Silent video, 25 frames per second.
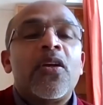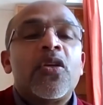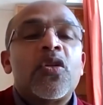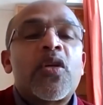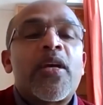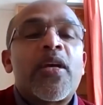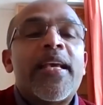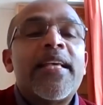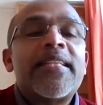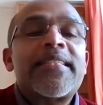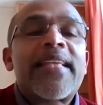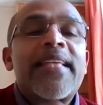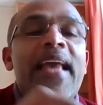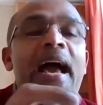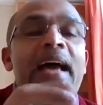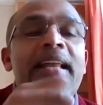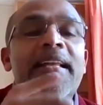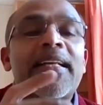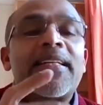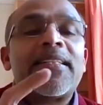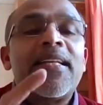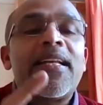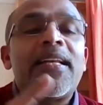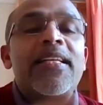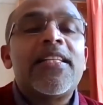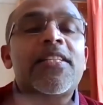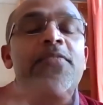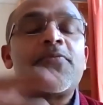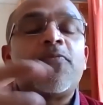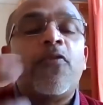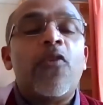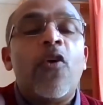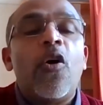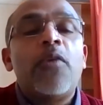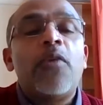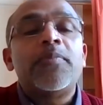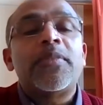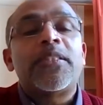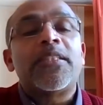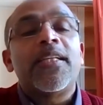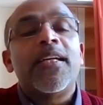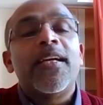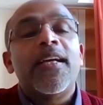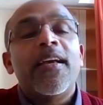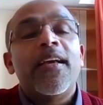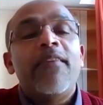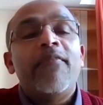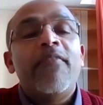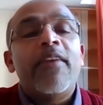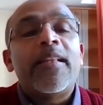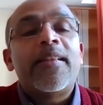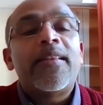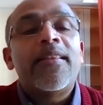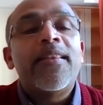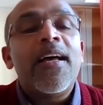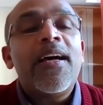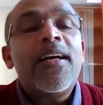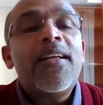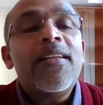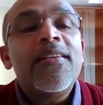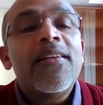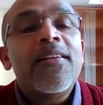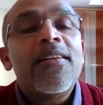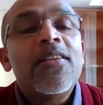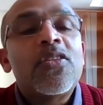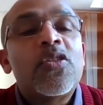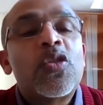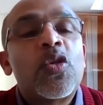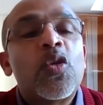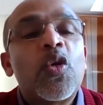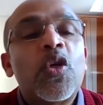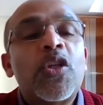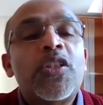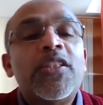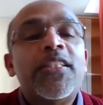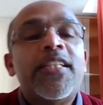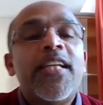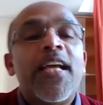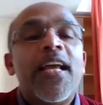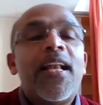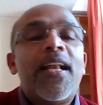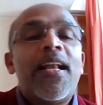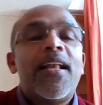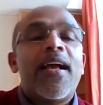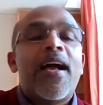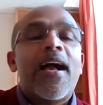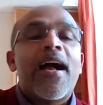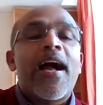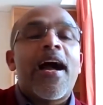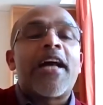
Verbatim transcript: So his character is formed with the social